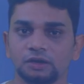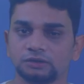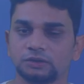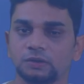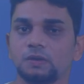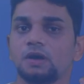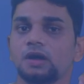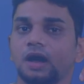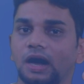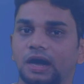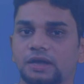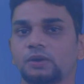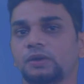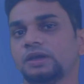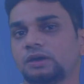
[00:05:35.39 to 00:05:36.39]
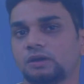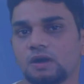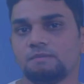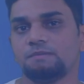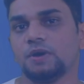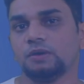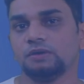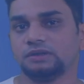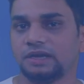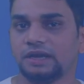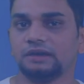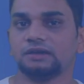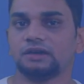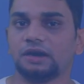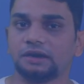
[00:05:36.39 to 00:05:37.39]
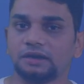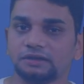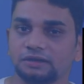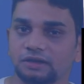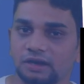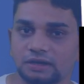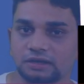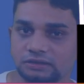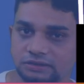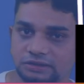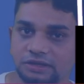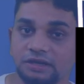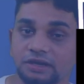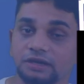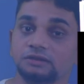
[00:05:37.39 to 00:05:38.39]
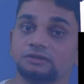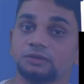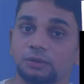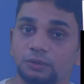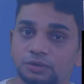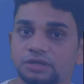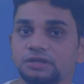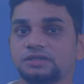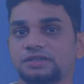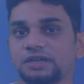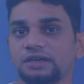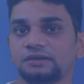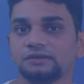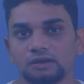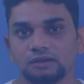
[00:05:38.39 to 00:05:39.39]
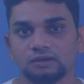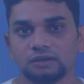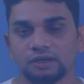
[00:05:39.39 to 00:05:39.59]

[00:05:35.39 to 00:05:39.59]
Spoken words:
So ionic compound can conduct electricity in solution state.